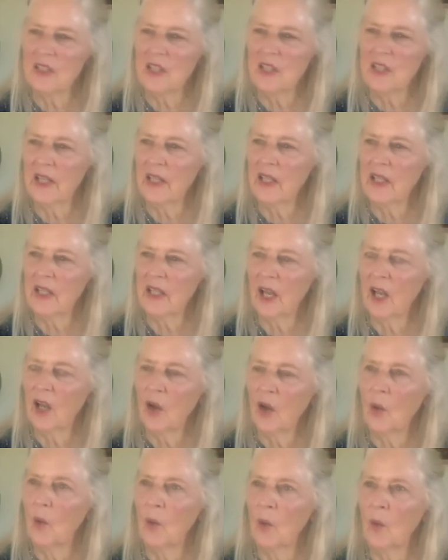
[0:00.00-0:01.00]
like
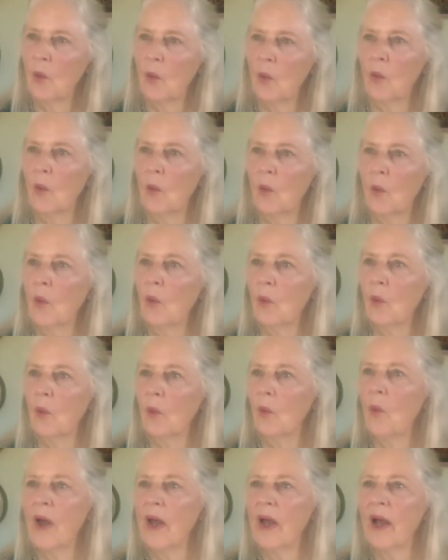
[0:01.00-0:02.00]

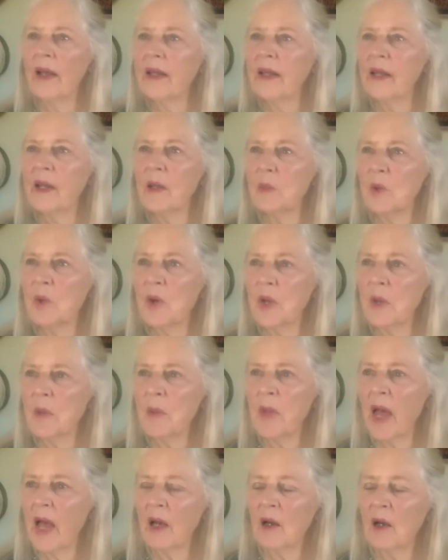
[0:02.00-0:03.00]
why I kept going
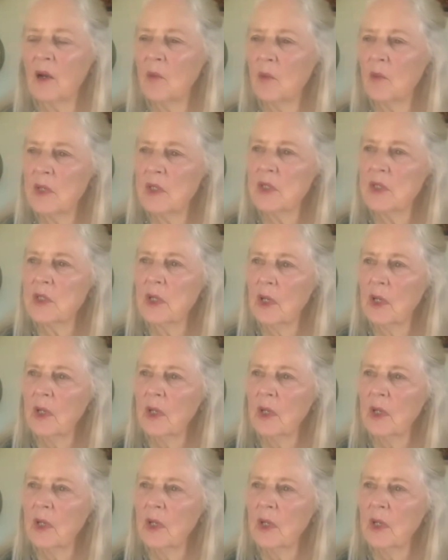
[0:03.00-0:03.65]
back was